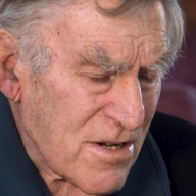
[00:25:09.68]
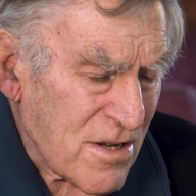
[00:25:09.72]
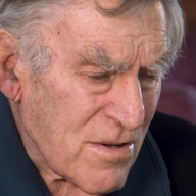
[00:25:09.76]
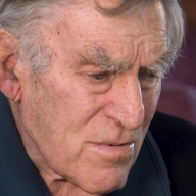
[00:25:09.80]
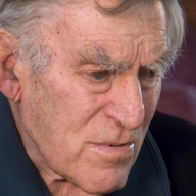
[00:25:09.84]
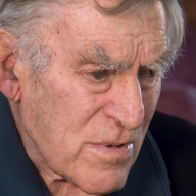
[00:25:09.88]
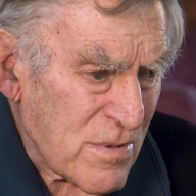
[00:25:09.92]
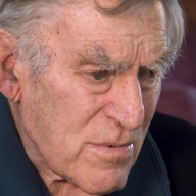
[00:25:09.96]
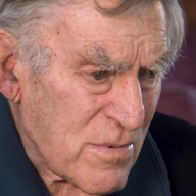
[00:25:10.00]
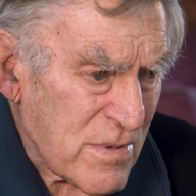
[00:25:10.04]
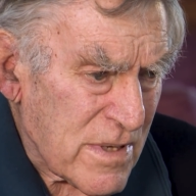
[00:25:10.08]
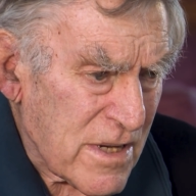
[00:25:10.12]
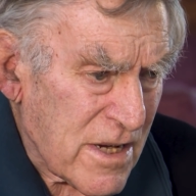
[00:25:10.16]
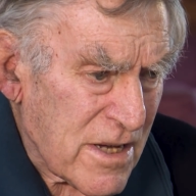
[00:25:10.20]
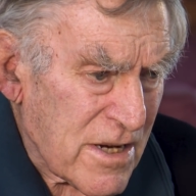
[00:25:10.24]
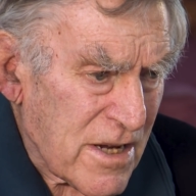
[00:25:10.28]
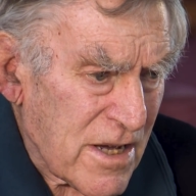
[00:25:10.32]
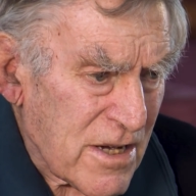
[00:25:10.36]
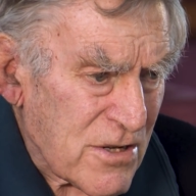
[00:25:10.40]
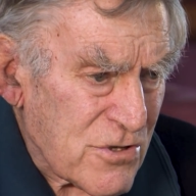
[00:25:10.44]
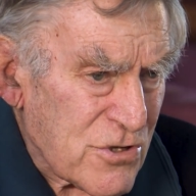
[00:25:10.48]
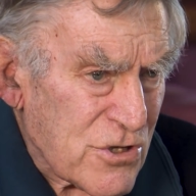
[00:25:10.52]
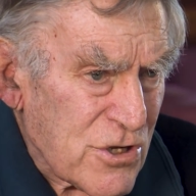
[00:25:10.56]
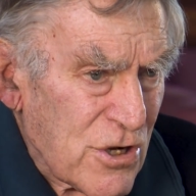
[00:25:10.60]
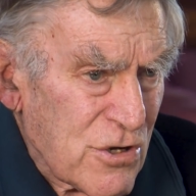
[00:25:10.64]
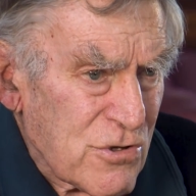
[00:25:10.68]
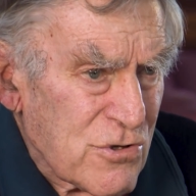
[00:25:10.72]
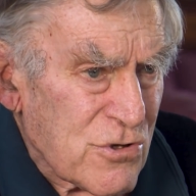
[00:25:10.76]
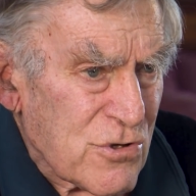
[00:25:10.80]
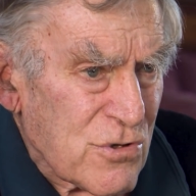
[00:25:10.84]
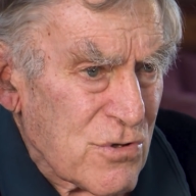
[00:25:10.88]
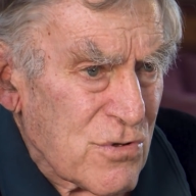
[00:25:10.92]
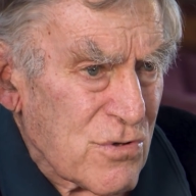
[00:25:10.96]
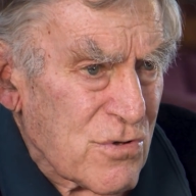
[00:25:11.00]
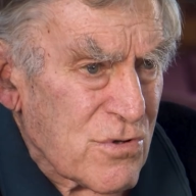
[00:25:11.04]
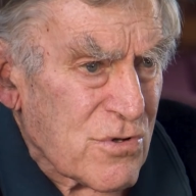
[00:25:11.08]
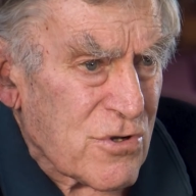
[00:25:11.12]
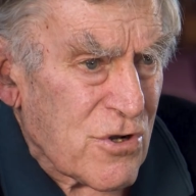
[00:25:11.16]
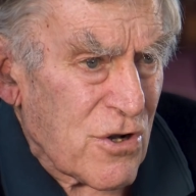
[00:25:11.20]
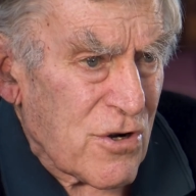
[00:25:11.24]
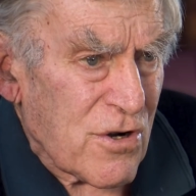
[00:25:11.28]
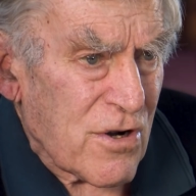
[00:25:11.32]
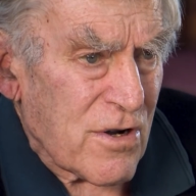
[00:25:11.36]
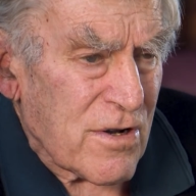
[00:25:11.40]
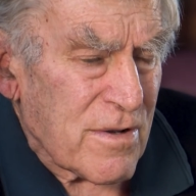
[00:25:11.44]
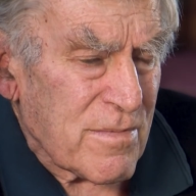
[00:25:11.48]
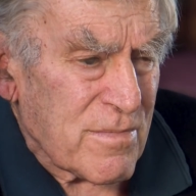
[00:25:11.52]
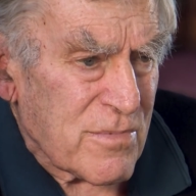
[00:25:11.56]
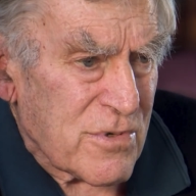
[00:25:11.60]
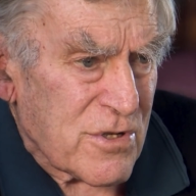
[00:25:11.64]
know we, we had our social
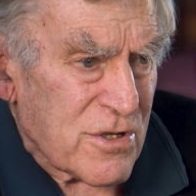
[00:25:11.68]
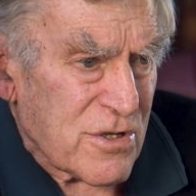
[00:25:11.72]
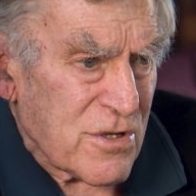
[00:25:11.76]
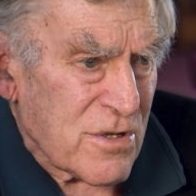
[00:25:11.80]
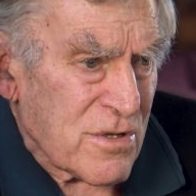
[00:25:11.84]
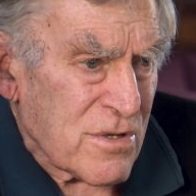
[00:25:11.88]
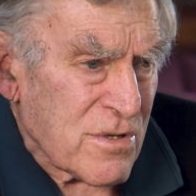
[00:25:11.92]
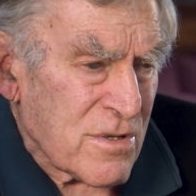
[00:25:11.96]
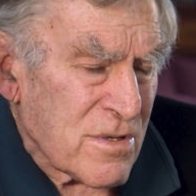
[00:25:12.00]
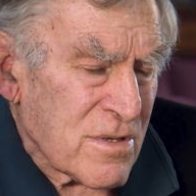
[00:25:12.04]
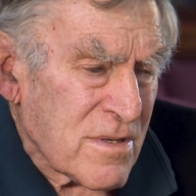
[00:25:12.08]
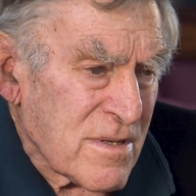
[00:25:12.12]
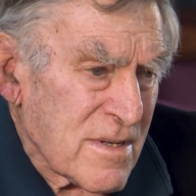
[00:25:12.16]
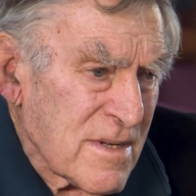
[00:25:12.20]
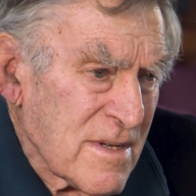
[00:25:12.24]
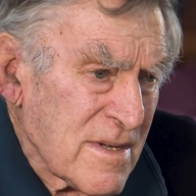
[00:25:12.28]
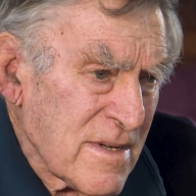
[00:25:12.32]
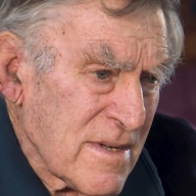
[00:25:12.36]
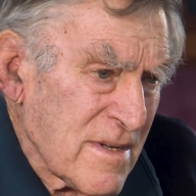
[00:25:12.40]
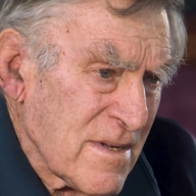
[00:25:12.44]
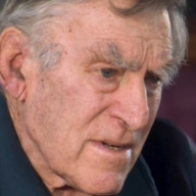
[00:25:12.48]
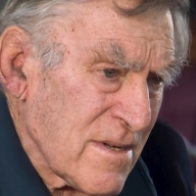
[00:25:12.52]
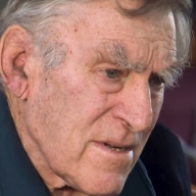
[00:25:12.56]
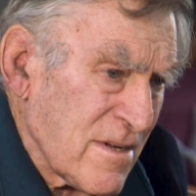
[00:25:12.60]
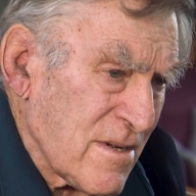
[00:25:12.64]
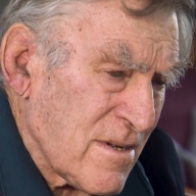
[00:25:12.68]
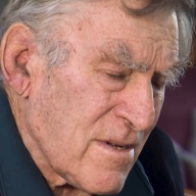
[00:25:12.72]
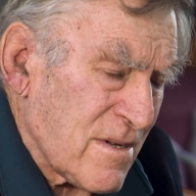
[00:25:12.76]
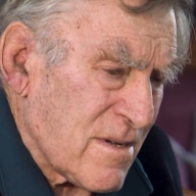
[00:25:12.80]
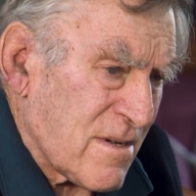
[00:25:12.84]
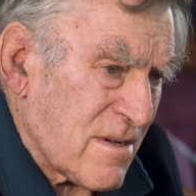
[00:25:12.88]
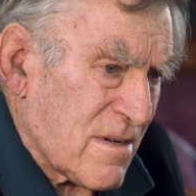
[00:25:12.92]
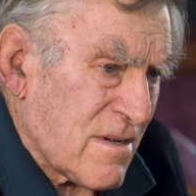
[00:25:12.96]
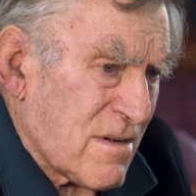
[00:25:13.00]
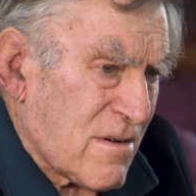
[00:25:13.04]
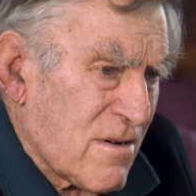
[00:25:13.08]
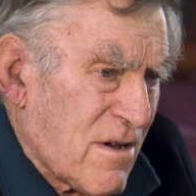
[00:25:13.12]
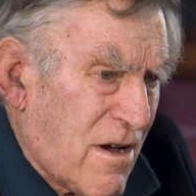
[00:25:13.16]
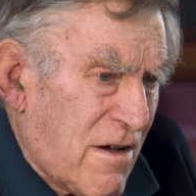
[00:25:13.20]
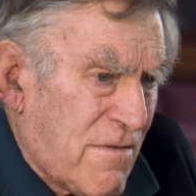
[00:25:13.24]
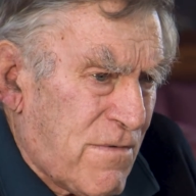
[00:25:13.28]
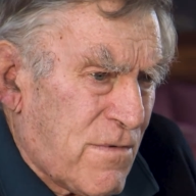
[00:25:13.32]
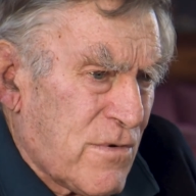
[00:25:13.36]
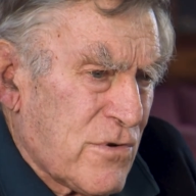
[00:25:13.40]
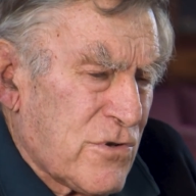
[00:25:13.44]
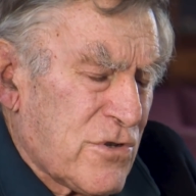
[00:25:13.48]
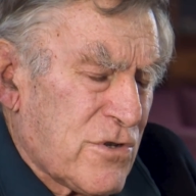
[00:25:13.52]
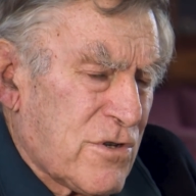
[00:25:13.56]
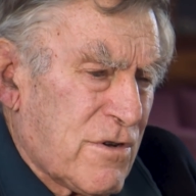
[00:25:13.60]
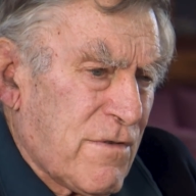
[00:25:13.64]
times, and life
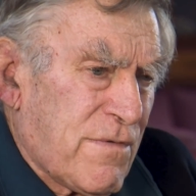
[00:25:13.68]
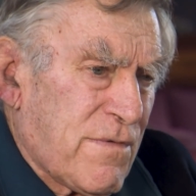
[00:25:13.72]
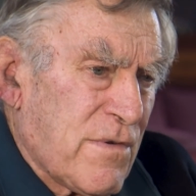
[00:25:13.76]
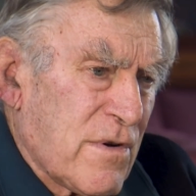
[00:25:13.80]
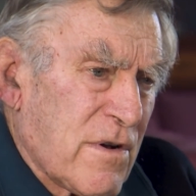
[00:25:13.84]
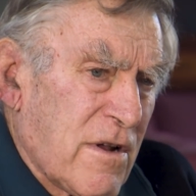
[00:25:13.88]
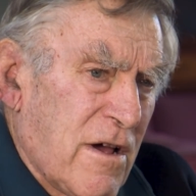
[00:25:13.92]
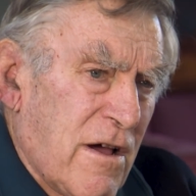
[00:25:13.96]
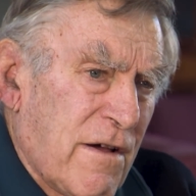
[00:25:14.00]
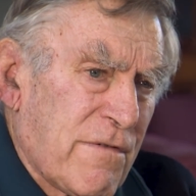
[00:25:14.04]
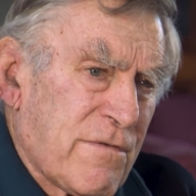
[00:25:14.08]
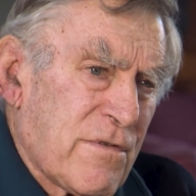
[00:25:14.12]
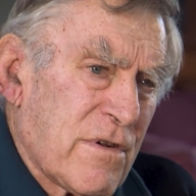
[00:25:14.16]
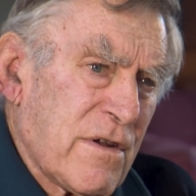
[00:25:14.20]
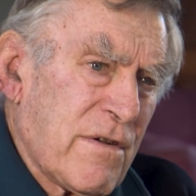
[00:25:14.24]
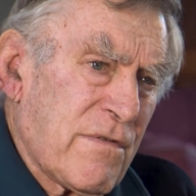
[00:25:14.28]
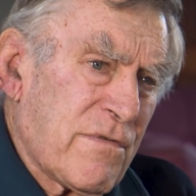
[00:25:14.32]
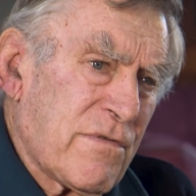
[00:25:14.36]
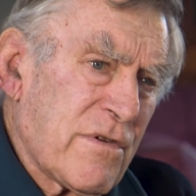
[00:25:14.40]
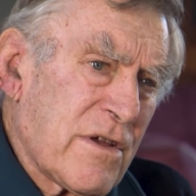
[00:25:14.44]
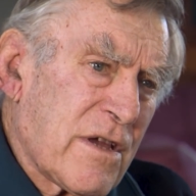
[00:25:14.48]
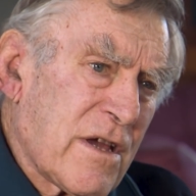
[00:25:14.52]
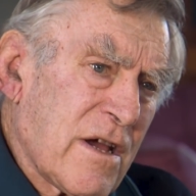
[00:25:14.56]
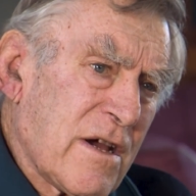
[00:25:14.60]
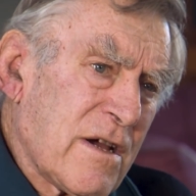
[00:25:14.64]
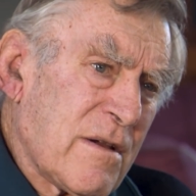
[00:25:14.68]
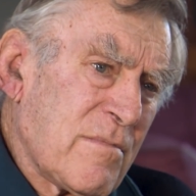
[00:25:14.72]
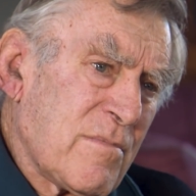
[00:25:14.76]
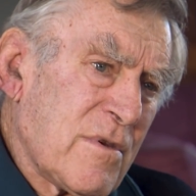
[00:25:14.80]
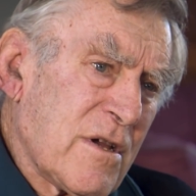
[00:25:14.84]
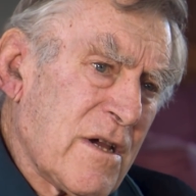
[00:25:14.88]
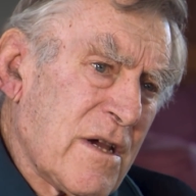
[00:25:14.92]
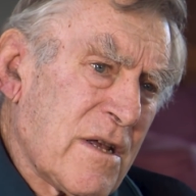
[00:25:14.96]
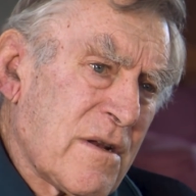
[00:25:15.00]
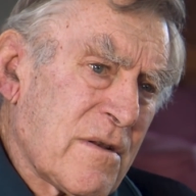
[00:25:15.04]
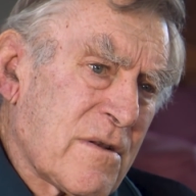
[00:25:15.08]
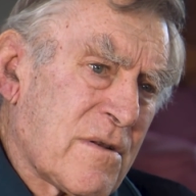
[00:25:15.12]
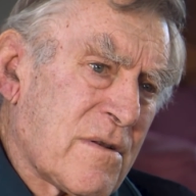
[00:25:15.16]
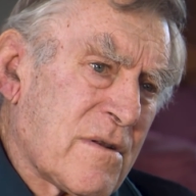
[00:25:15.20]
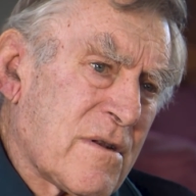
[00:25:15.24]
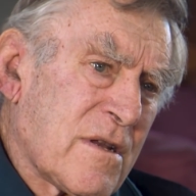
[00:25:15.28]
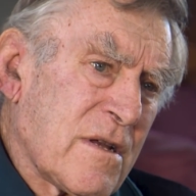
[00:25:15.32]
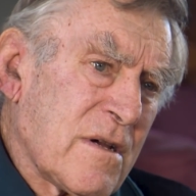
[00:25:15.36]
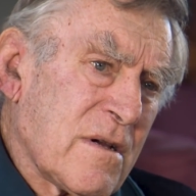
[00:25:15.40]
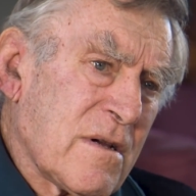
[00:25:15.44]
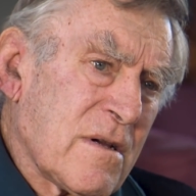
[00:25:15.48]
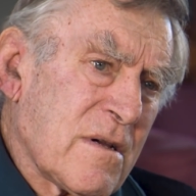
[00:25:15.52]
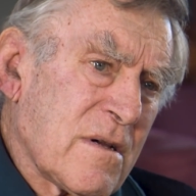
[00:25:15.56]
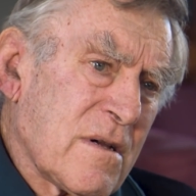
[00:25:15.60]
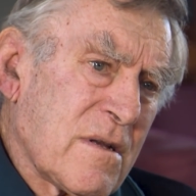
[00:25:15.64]
was different. After every game, you had a t
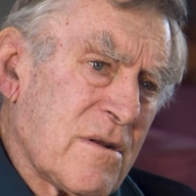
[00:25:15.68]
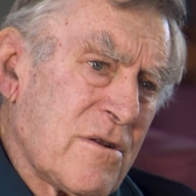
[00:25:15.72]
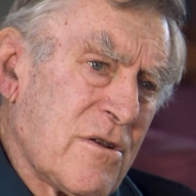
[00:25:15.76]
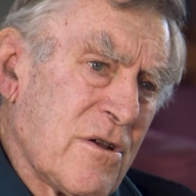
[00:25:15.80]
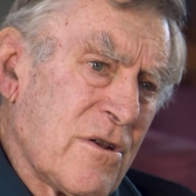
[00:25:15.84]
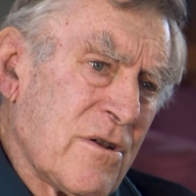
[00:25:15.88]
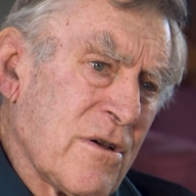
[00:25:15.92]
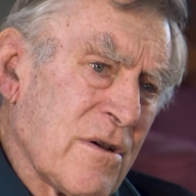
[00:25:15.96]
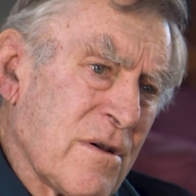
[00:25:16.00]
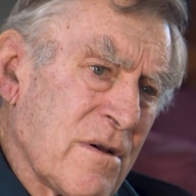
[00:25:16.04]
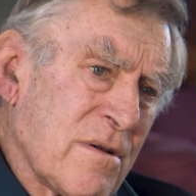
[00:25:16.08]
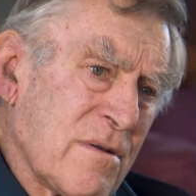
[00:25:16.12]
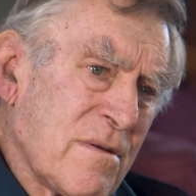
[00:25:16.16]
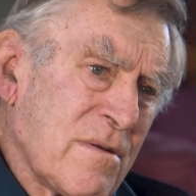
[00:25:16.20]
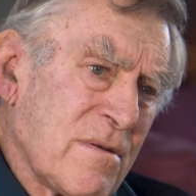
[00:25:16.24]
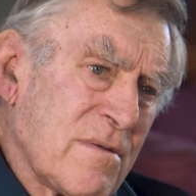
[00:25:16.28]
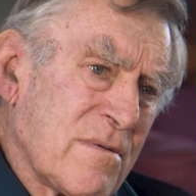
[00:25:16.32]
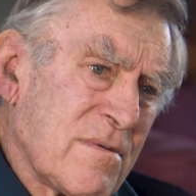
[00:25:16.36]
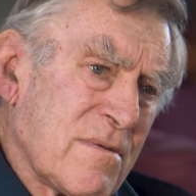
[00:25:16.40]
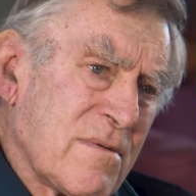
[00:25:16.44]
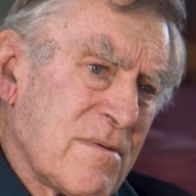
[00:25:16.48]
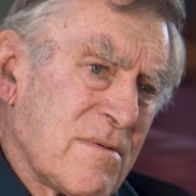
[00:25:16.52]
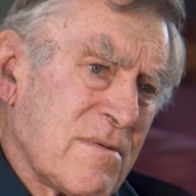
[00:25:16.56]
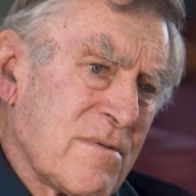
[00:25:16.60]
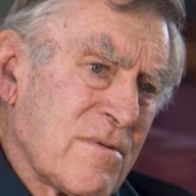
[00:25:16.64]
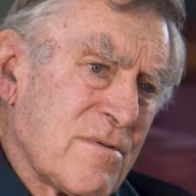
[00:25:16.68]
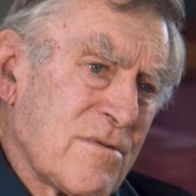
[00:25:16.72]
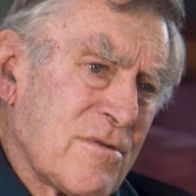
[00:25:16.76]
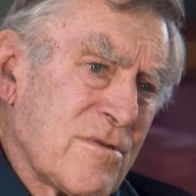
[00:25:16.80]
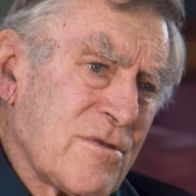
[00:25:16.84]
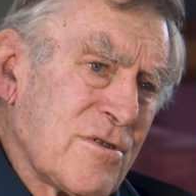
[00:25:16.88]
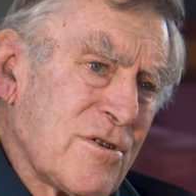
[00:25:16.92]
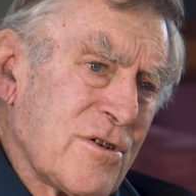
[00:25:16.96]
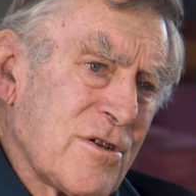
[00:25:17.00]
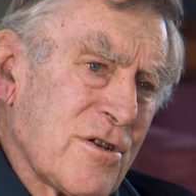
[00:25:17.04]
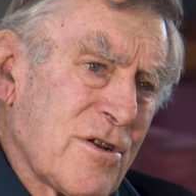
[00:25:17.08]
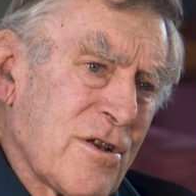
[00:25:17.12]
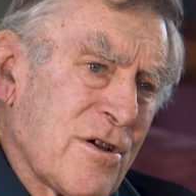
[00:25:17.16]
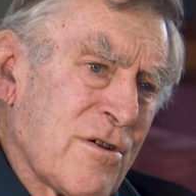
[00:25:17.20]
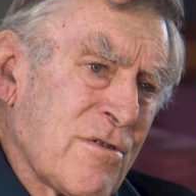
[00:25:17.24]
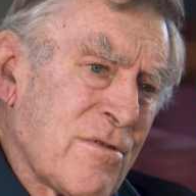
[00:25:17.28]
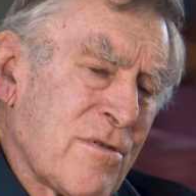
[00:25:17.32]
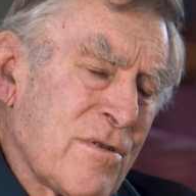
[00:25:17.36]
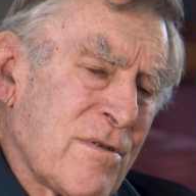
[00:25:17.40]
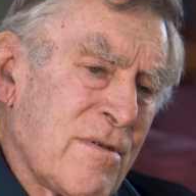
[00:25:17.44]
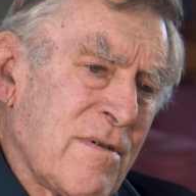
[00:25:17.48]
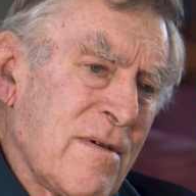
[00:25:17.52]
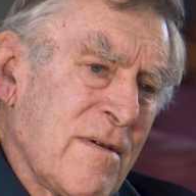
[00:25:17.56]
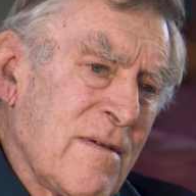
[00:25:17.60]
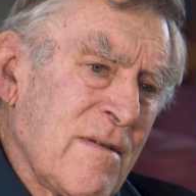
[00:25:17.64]
uh, dinner, you know,
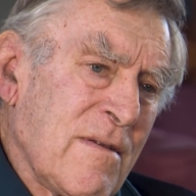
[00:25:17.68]
and